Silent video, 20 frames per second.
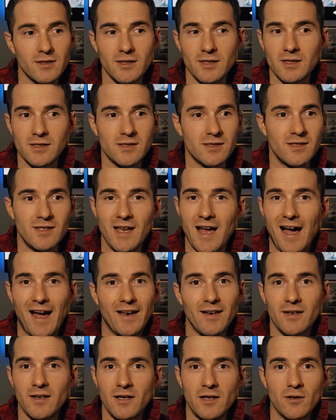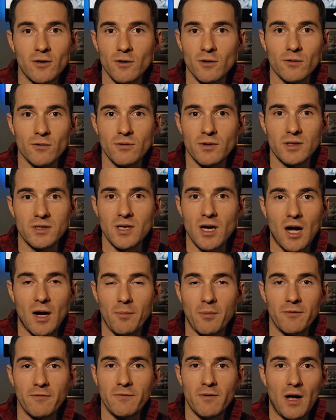is not near the top
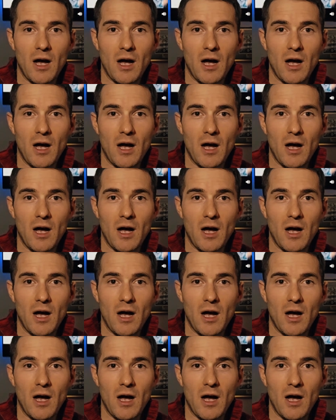of